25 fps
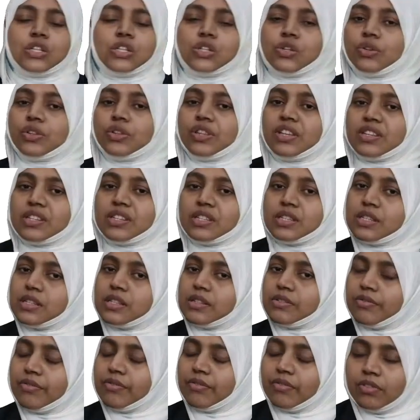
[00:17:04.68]
So
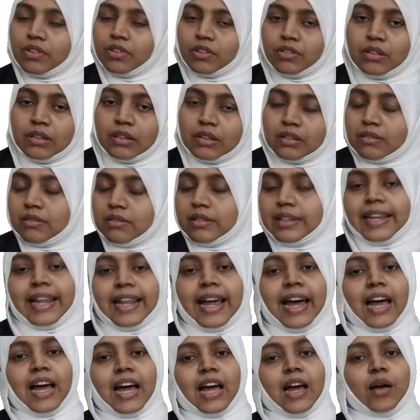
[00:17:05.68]
this
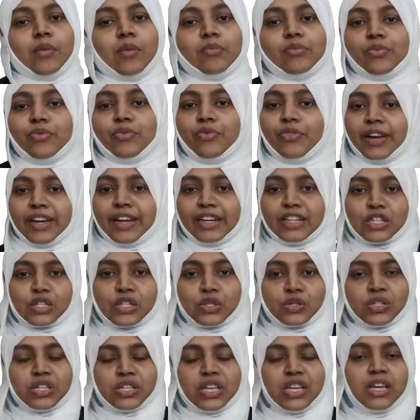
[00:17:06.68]
lamb went
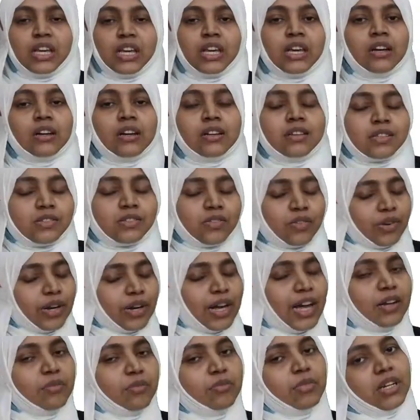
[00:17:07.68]
to see his
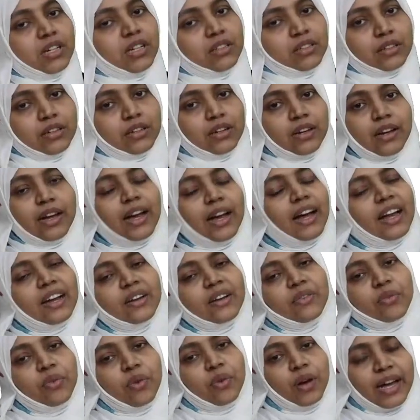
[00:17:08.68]
grandmother,
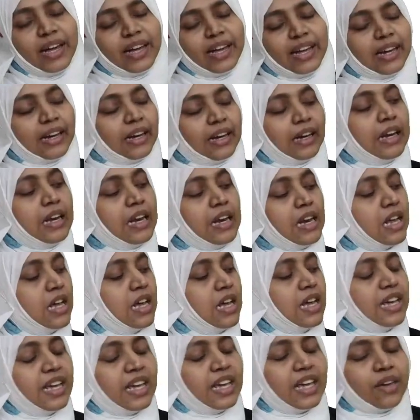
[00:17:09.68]
and while
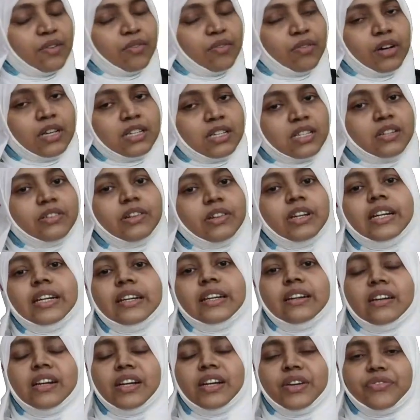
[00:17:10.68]
he was
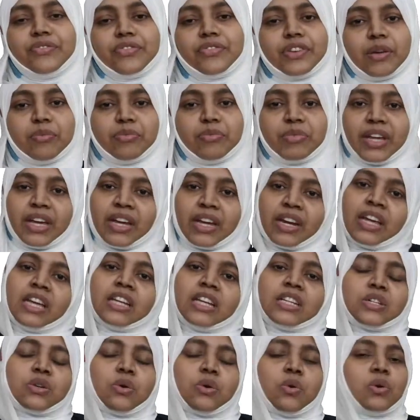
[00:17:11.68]
returning from there,
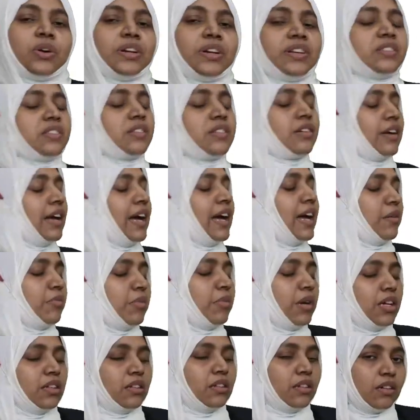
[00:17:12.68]
he told his
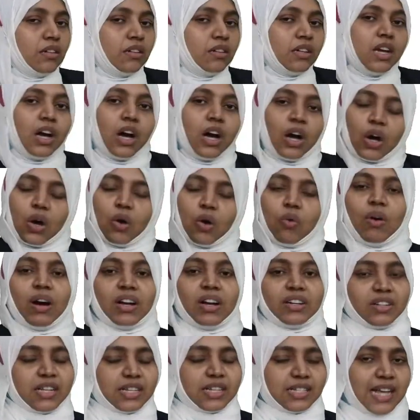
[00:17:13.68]
grandmother, Oh,
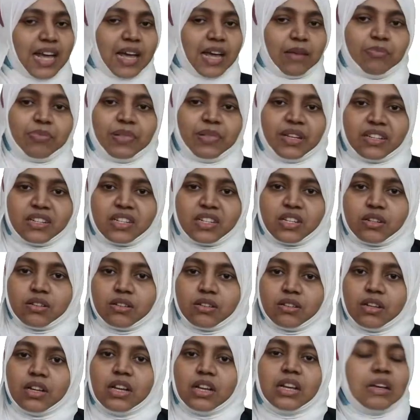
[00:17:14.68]
what has happened?
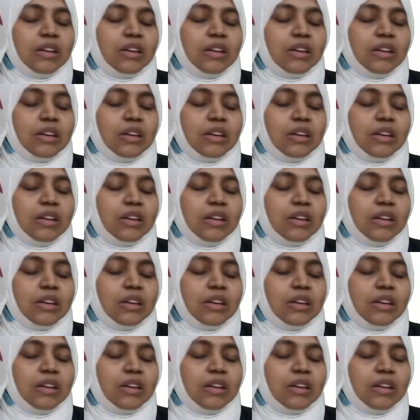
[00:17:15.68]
